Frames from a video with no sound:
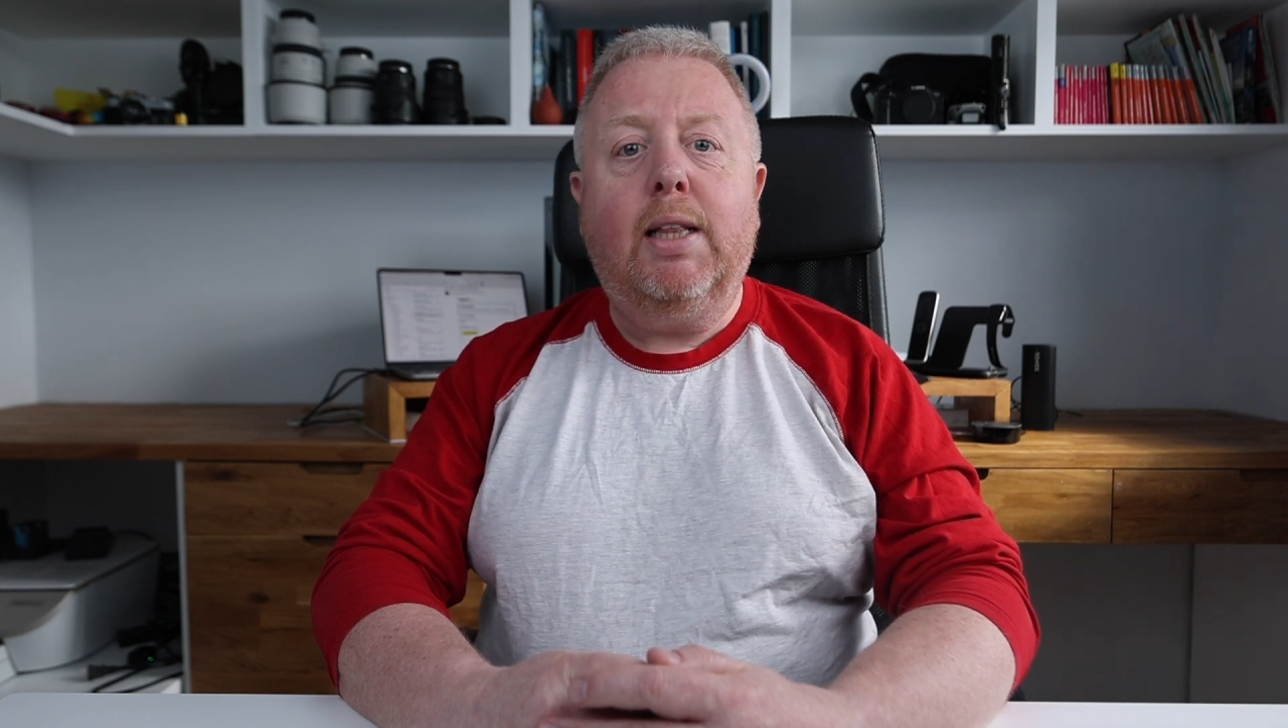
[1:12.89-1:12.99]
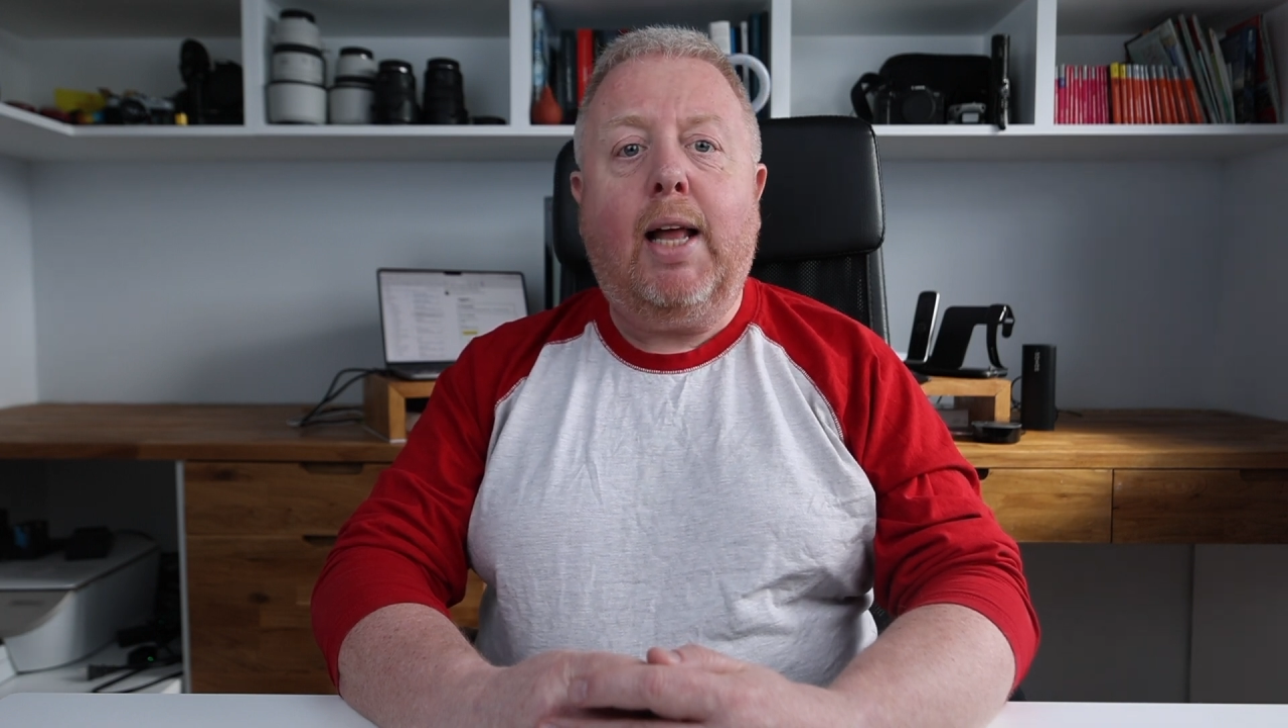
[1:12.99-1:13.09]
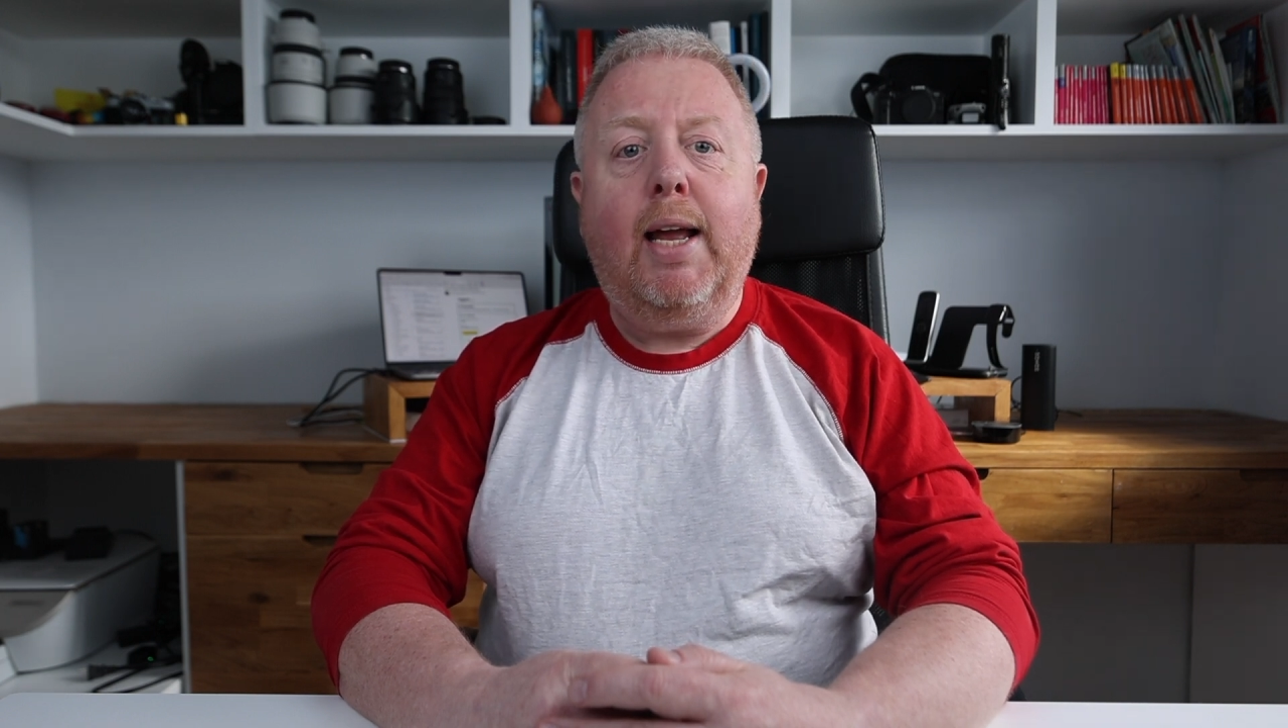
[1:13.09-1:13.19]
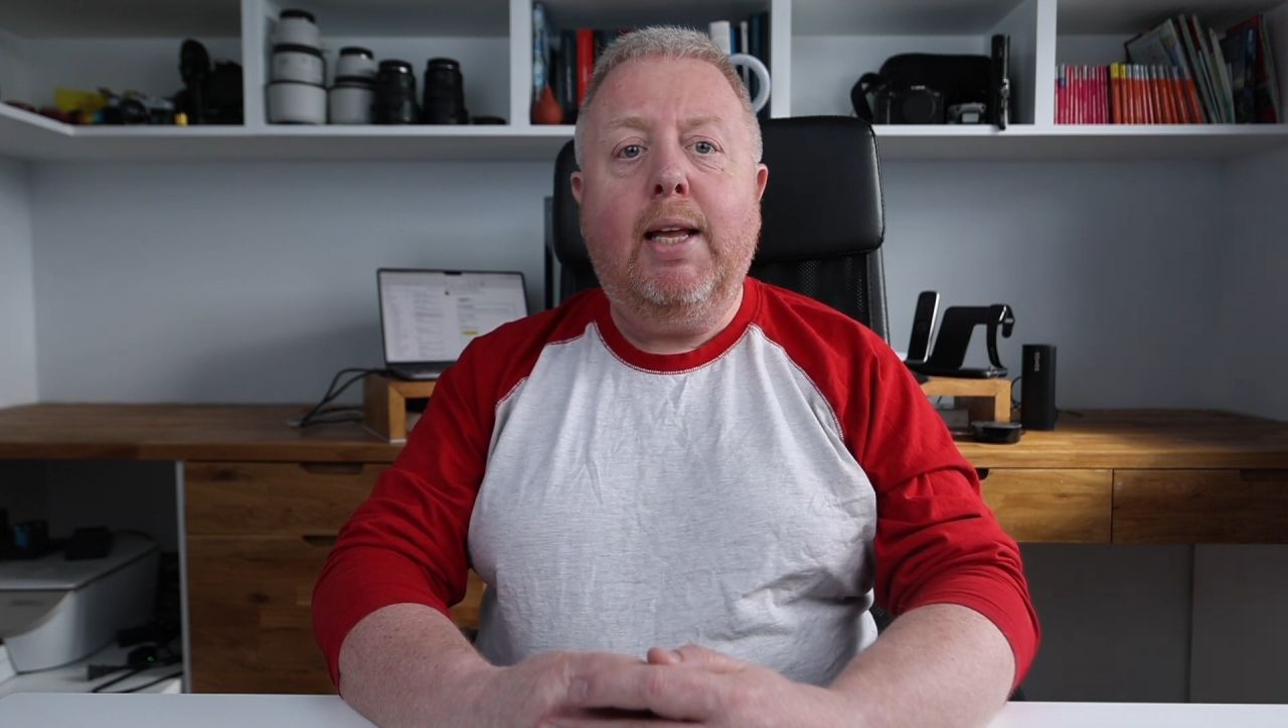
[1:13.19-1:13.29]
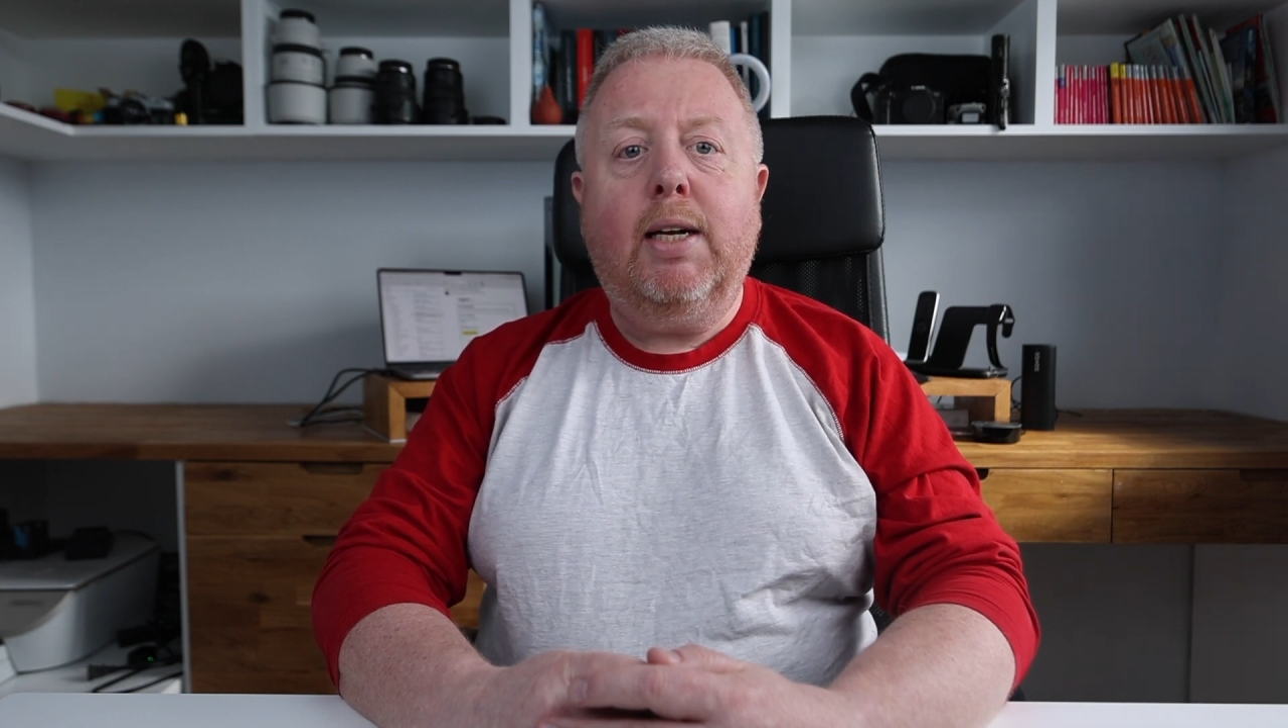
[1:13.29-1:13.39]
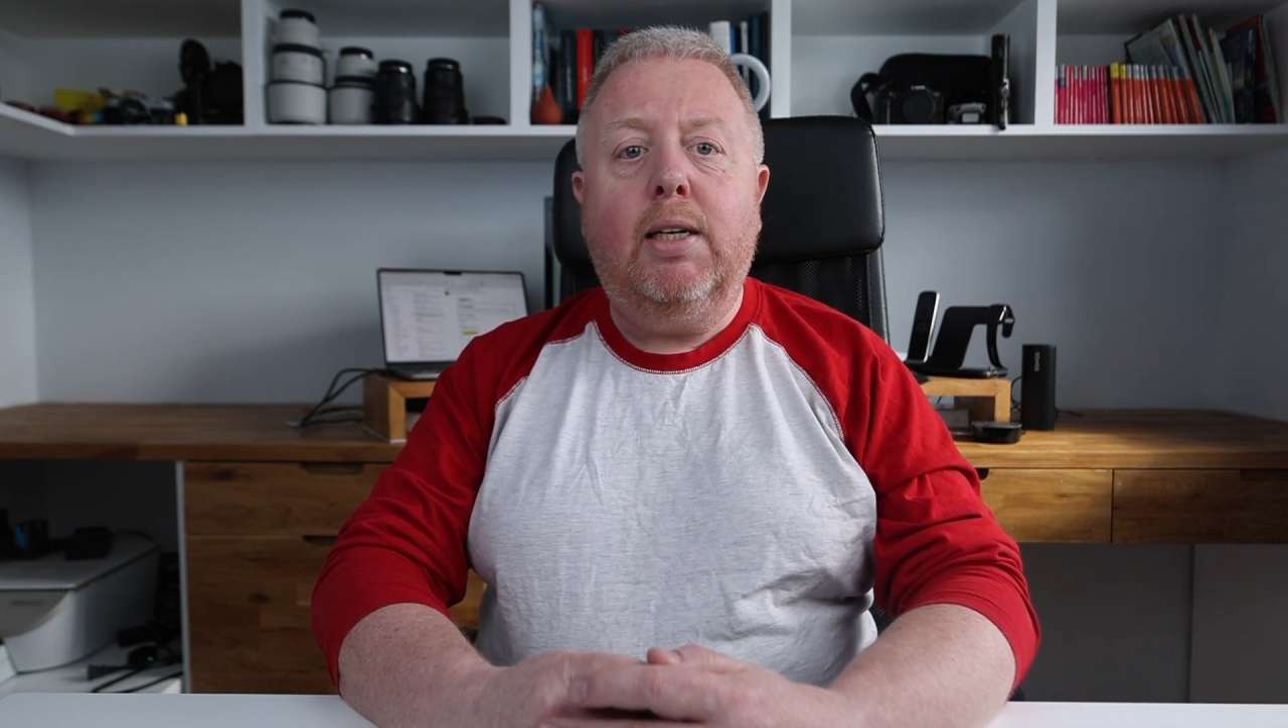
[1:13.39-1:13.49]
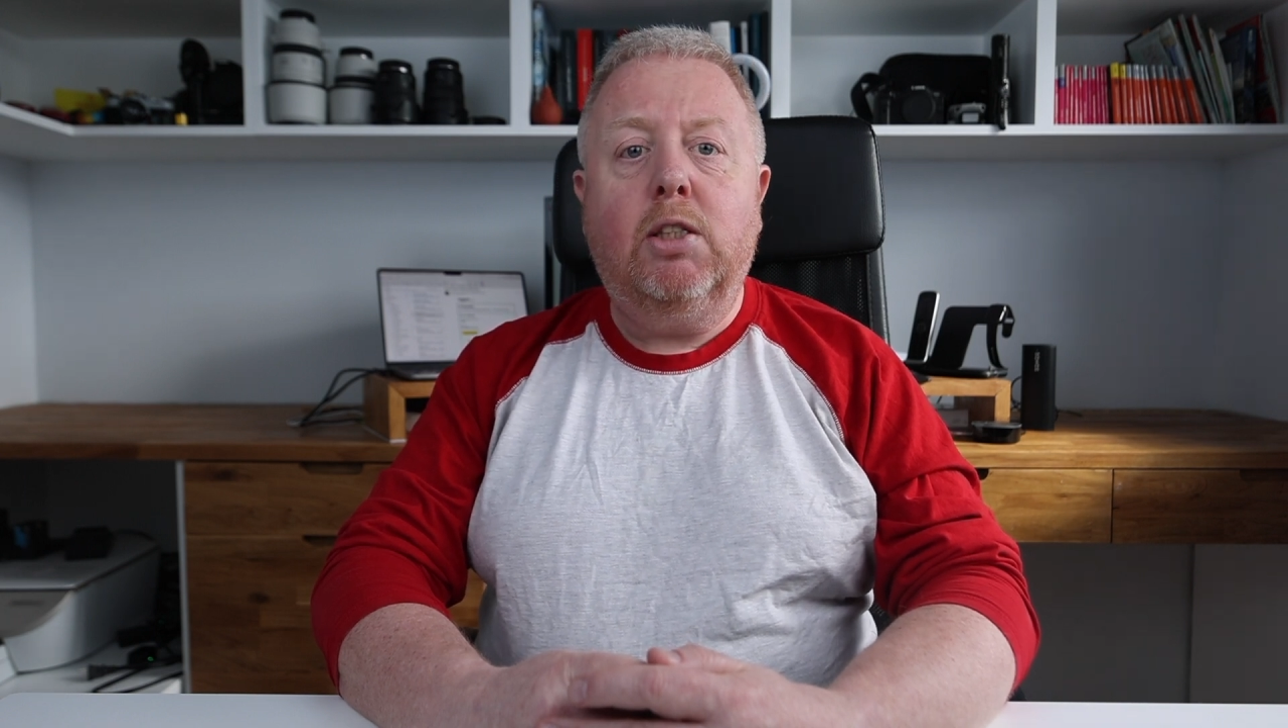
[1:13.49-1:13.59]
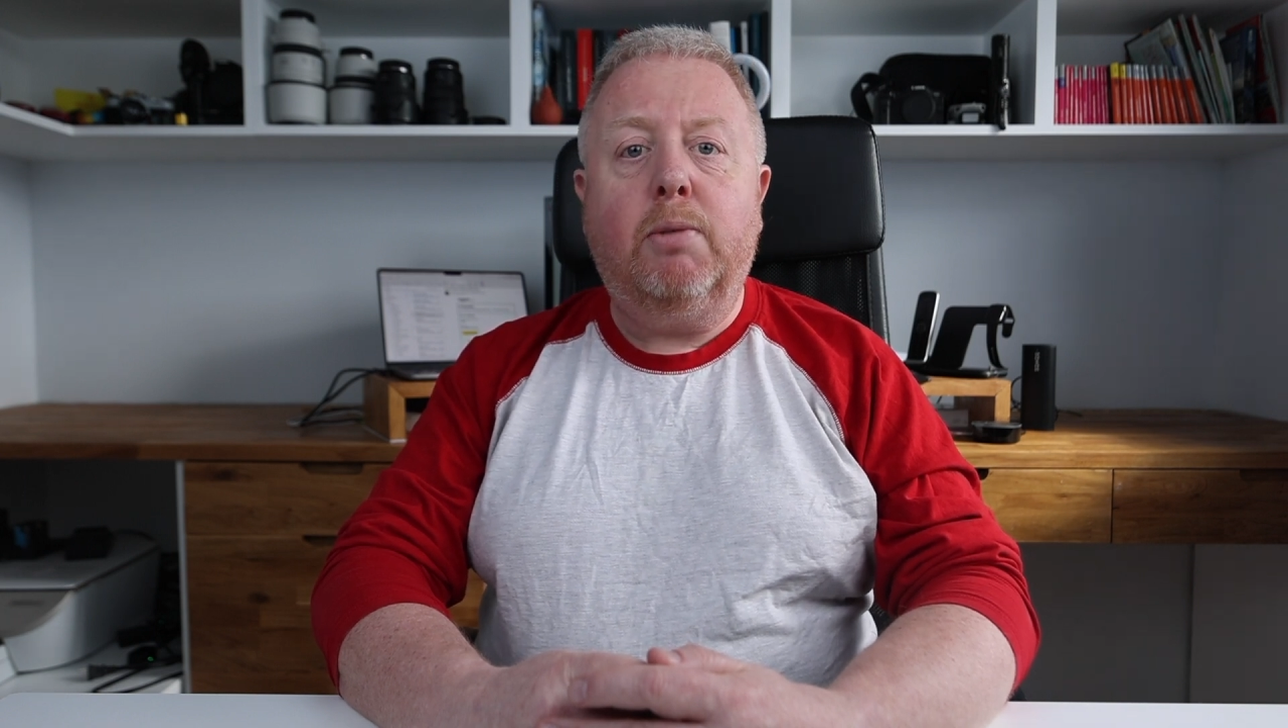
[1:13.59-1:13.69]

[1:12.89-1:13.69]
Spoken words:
to like